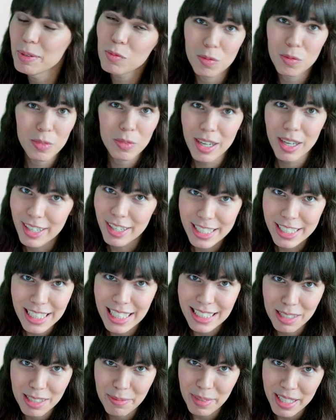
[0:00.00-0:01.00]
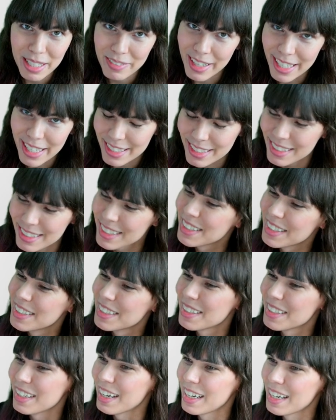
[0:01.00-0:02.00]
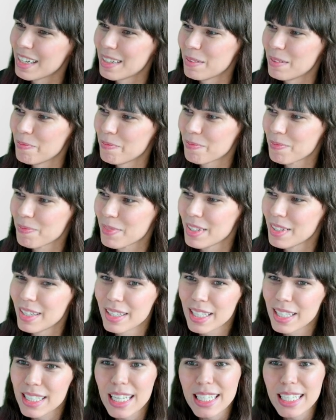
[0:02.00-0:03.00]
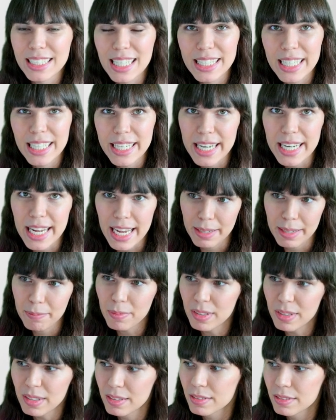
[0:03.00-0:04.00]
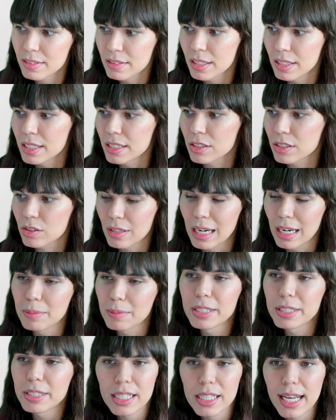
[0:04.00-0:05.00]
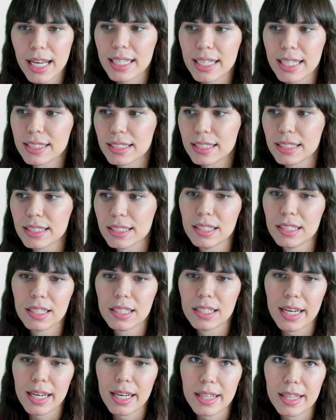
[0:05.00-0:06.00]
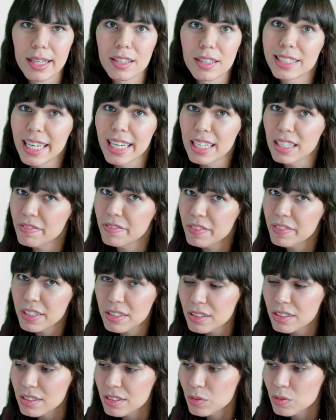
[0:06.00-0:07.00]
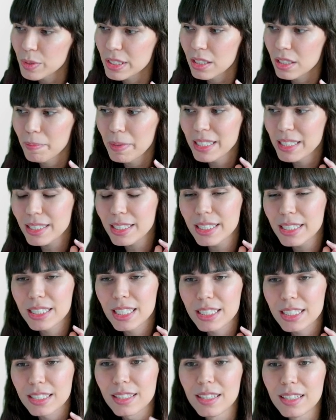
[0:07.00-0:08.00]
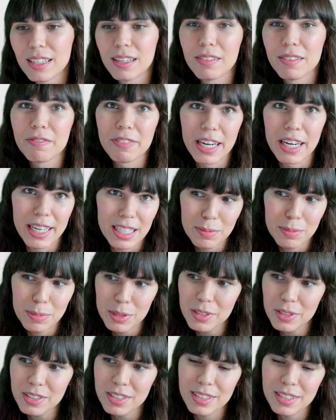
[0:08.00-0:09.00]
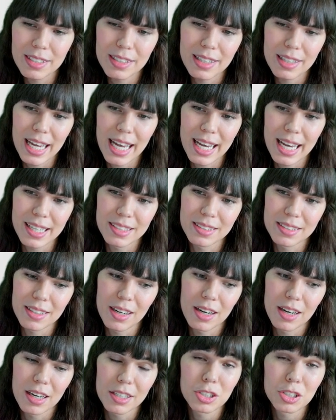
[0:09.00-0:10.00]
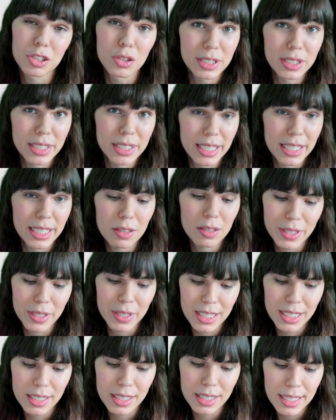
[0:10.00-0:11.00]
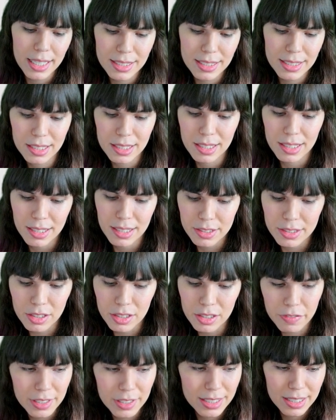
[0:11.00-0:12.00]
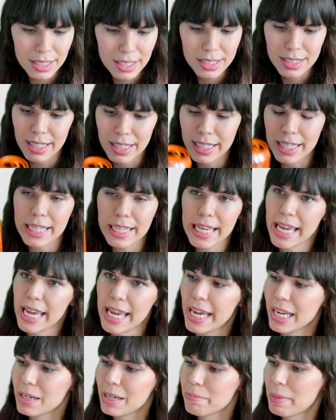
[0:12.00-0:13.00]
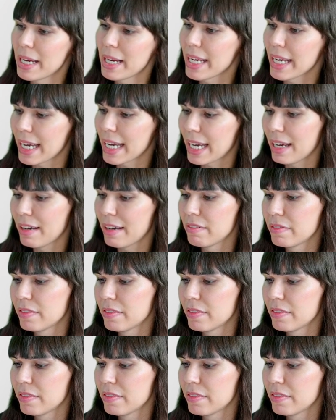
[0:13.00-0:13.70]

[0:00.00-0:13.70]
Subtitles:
all gotta die someday, right? The class has a name that describes the class. There are data fields, which are basically just variables that are associated with the class. So for instance, like a can might have